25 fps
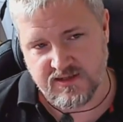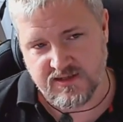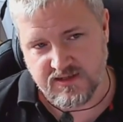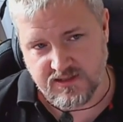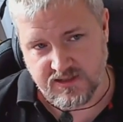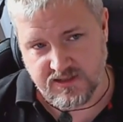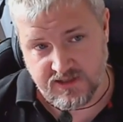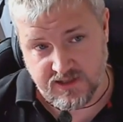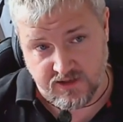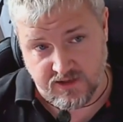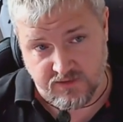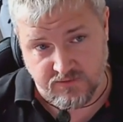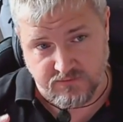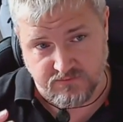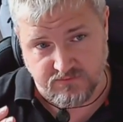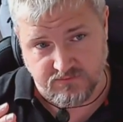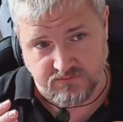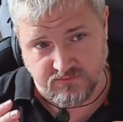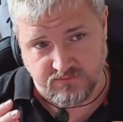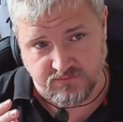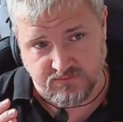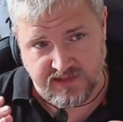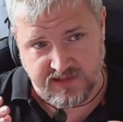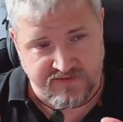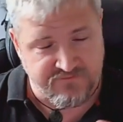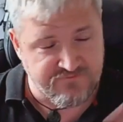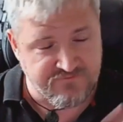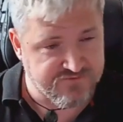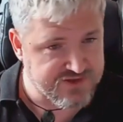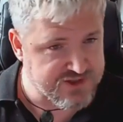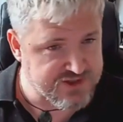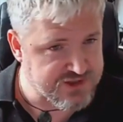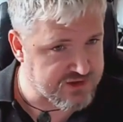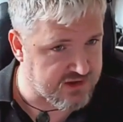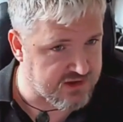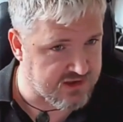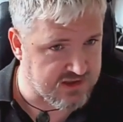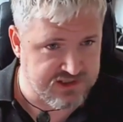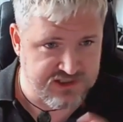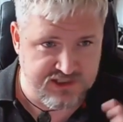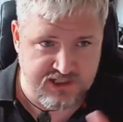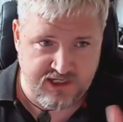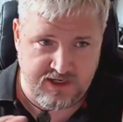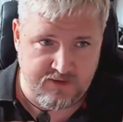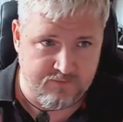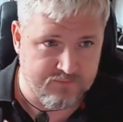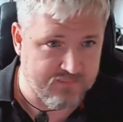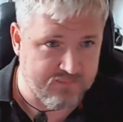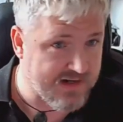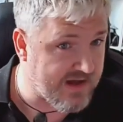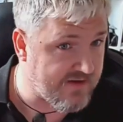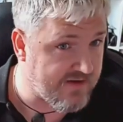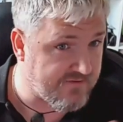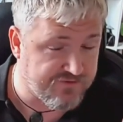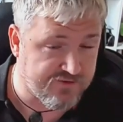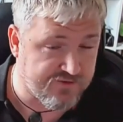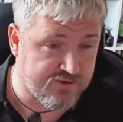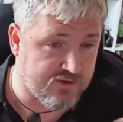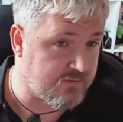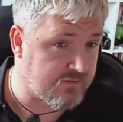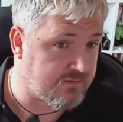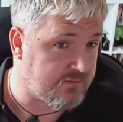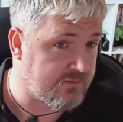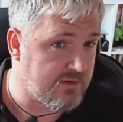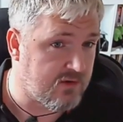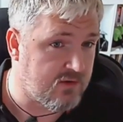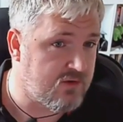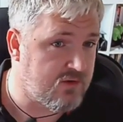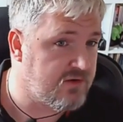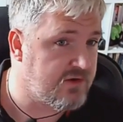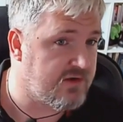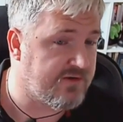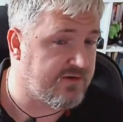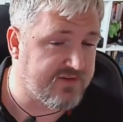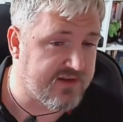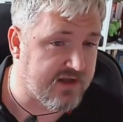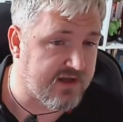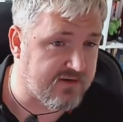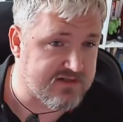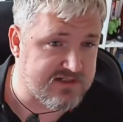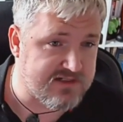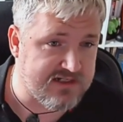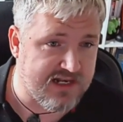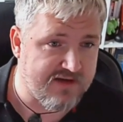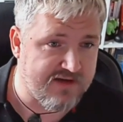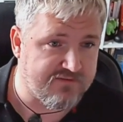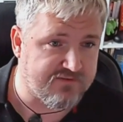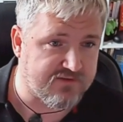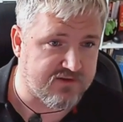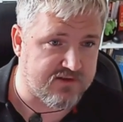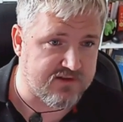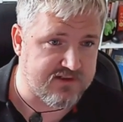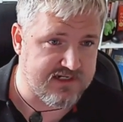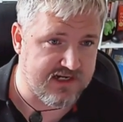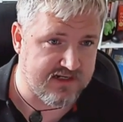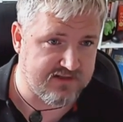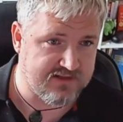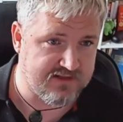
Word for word: You know, infrastructure, platform, all of those levels, I